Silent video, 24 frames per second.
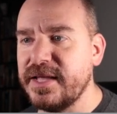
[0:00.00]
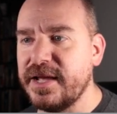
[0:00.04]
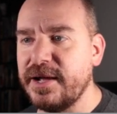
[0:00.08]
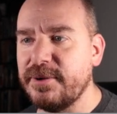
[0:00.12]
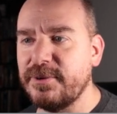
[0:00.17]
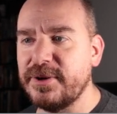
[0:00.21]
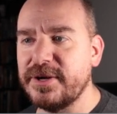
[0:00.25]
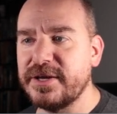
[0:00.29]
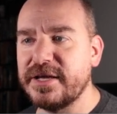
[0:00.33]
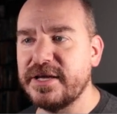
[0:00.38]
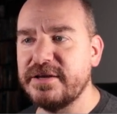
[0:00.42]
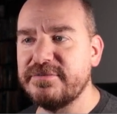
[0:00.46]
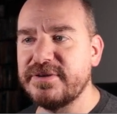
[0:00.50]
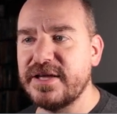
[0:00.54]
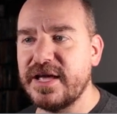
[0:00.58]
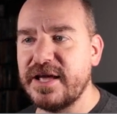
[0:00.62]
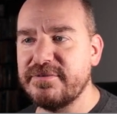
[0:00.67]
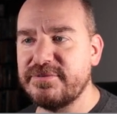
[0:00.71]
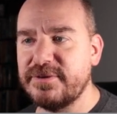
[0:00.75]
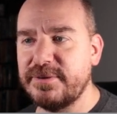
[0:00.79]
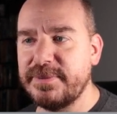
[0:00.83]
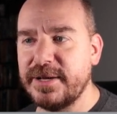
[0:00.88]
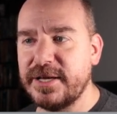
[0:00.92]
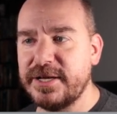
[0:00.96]
I want to give
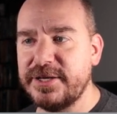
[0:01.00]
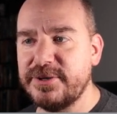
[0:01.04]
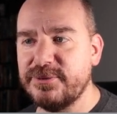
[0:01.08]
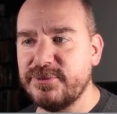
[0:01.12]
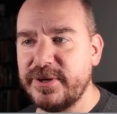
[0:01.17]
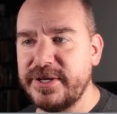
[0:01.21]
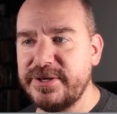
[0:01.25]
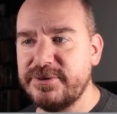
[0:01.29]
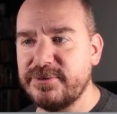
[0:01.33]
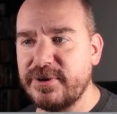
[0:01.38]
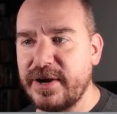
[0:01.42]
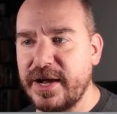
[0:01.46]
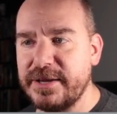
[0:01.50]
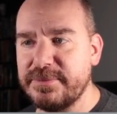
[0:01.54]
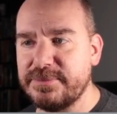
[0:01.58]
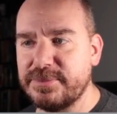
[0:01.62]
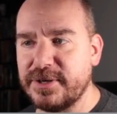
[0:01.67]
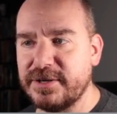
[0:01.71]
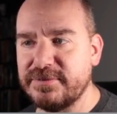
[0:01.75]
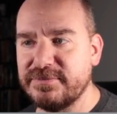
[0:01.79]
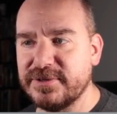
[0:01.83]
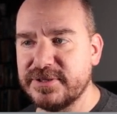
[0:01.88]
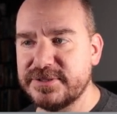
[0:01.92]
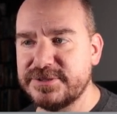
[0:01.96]
everybody read-write
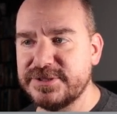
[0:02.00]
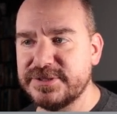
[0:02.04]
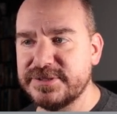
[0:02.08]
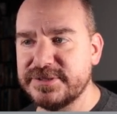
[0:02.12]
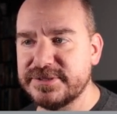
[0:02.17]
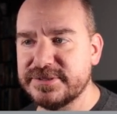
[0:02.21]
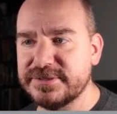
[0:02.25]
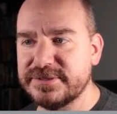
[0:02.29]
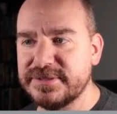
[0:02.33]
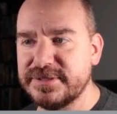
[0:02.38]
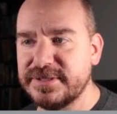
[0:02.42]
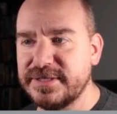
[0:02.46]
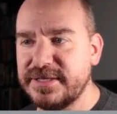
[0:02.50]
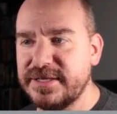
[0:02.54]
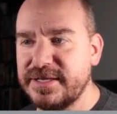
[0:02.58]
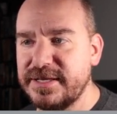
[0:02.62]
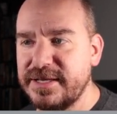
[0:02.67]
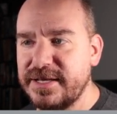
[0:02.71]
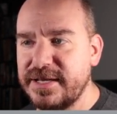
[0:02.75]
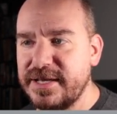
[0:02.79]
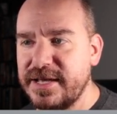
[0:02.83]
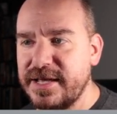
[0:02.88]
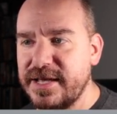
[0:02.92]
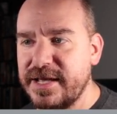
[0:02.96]
privileges
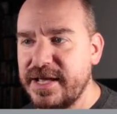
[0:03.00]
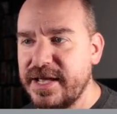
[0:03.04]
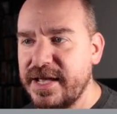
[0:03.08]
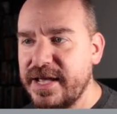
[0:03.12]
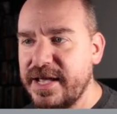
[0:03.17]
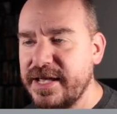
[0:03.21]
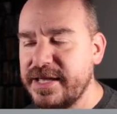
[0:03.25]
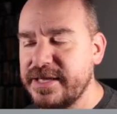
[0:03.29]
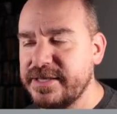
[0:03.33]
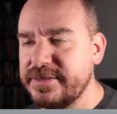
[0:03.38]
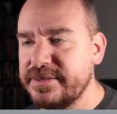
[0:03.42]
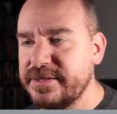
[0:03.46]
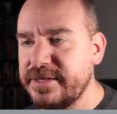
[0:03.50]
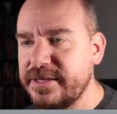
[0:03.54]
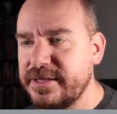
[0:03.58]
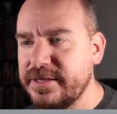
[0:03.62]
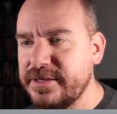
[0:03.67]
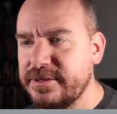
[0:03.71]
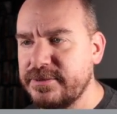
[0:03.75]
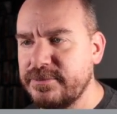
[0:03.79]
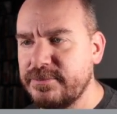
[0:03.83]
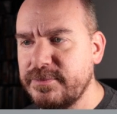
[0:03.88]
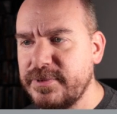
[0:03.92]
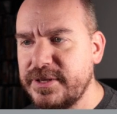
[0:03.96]
and
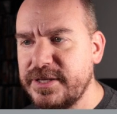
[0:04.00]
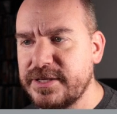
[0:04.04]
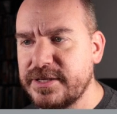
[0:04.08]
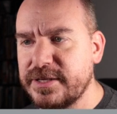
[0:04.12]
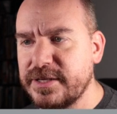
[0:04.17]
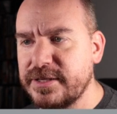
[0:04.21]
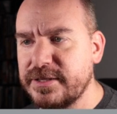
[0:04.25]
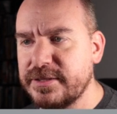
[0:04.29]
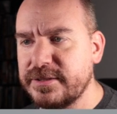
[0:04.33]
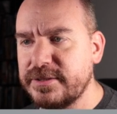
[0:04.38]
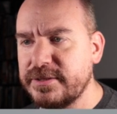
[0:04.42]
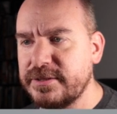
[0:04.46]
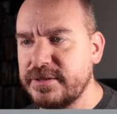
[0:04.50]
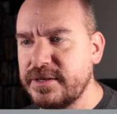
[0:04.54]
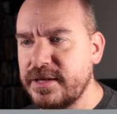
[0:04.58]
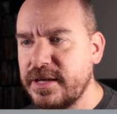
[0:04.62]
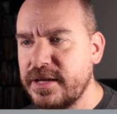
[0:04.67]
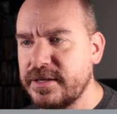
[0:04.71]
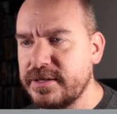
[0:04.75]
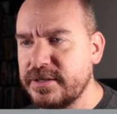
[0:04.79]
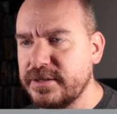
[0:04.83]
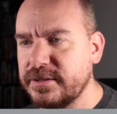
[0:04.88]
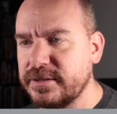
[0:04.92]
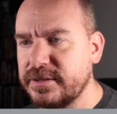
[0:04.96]
then we can
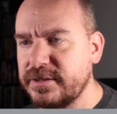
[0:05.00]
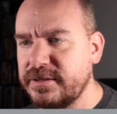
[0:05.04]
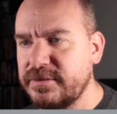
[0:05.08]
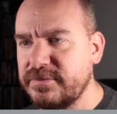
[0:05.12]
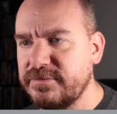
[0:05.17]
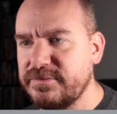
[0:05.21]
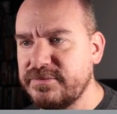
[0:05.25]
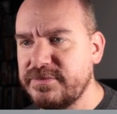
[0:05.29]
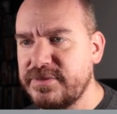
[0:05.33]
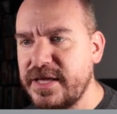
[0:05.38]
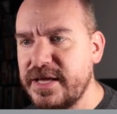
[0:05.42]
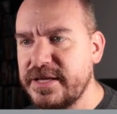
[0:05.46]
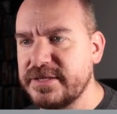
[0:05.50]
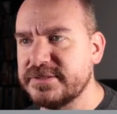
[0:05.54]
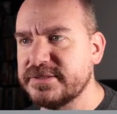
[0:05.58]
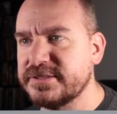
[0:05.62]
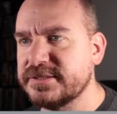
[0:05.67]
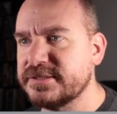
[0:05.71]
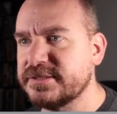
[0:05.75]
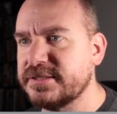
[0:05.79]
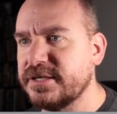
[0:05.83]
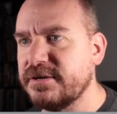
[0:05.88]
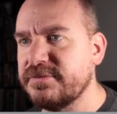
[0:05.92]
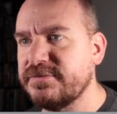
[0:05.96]
uh, leave that
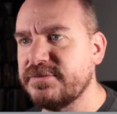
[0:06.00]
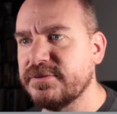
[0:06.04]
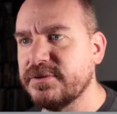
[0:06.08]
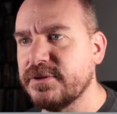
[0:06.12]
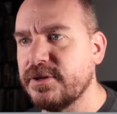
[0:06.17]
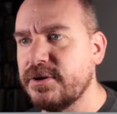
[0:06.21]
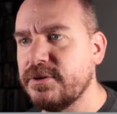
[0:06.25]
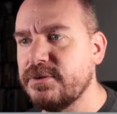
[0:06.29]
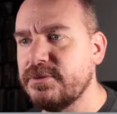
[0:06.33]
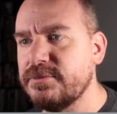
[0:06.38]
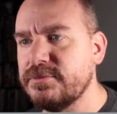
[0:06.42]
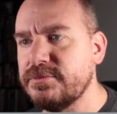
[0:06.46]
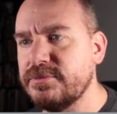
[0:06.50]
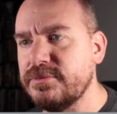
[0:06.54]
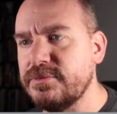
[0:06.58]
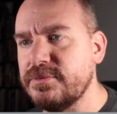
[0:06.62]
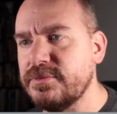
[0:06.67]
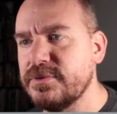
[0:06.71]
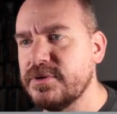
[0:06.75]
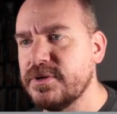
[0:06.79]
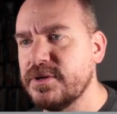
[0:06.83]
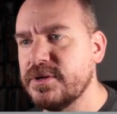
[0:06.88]
stuff alone.